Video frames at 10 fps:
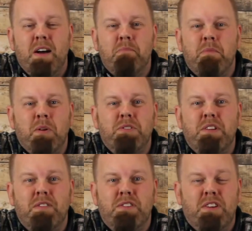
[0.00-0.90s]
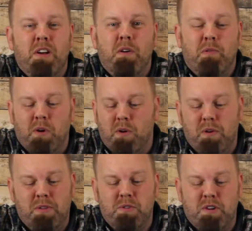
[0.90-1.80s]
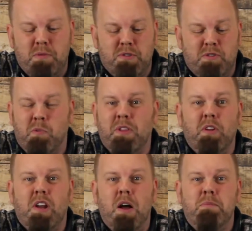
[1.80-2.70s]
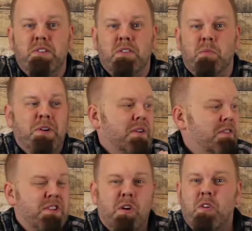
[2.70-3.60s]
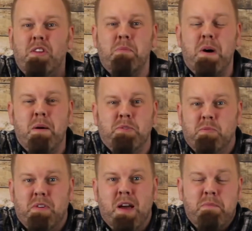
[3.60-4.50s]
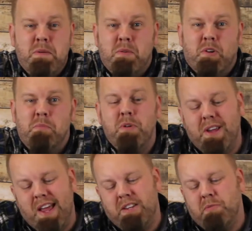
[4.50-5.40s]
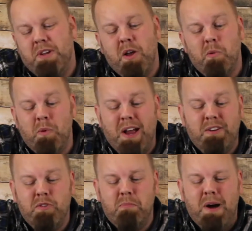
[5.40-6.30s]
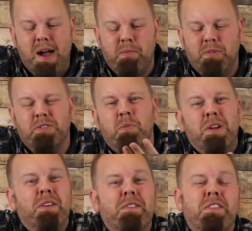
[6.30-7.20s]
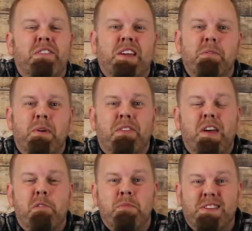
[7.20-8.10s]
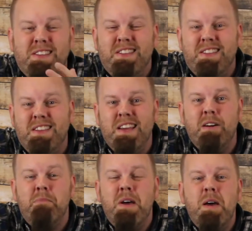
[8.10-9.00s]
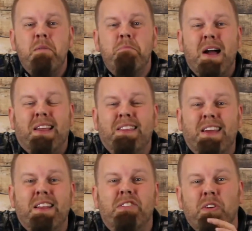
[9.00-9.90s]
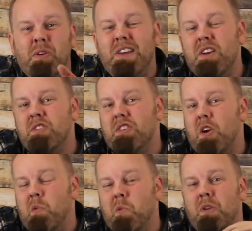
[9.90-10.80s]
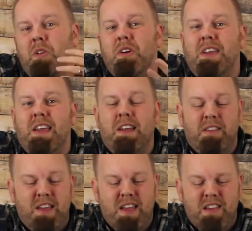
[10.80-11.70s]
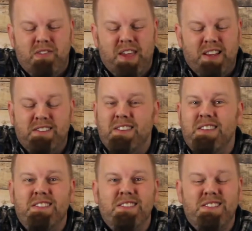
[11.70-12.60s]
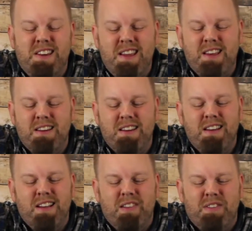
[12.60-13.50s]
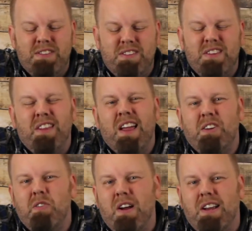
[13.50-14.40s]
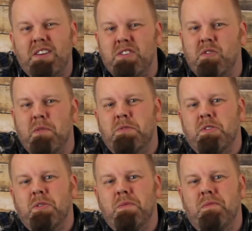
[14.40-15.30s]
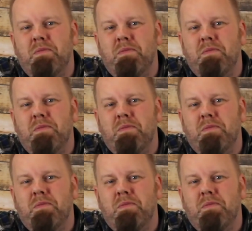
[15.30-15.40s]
most of us, if we're going through scriptures and we look up something, we don't even turn to the Bibles we've got maybe on our bookcase. We go right to a Bible. So we don't even think about that. But to them, back then, 30 years ago, we're looking at things that this is neat. This is electronic scripture.